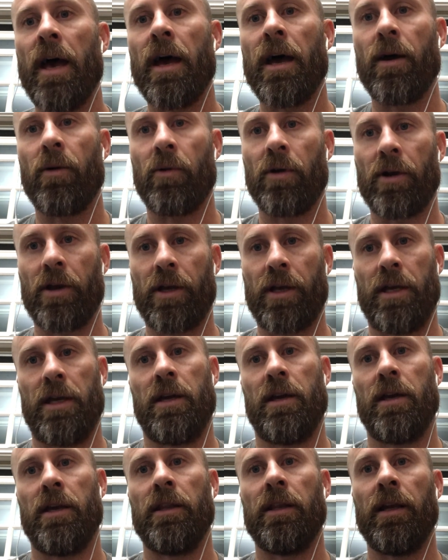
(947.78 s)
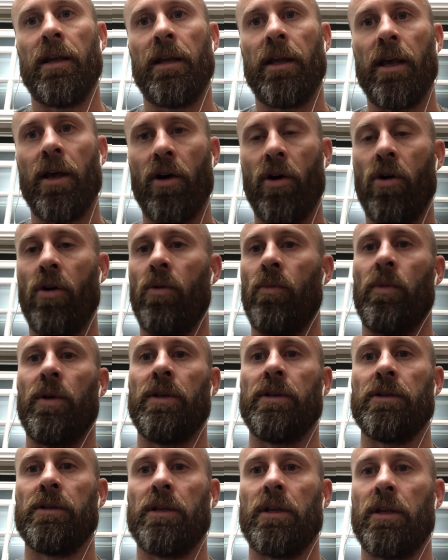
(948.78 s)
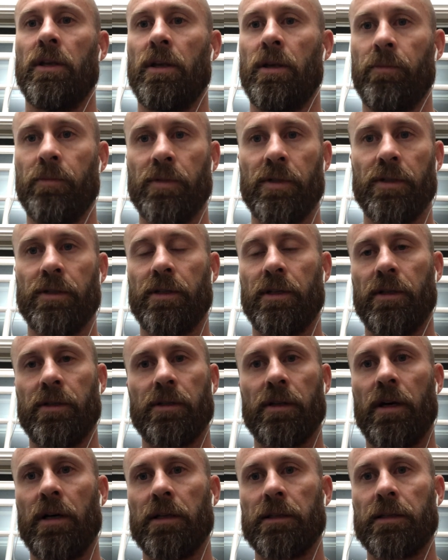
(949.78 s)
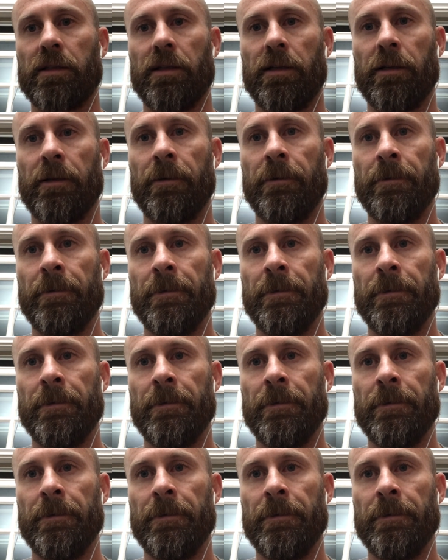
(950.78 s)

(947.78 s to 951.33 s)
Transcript: at work, and then get home and am just exhausted.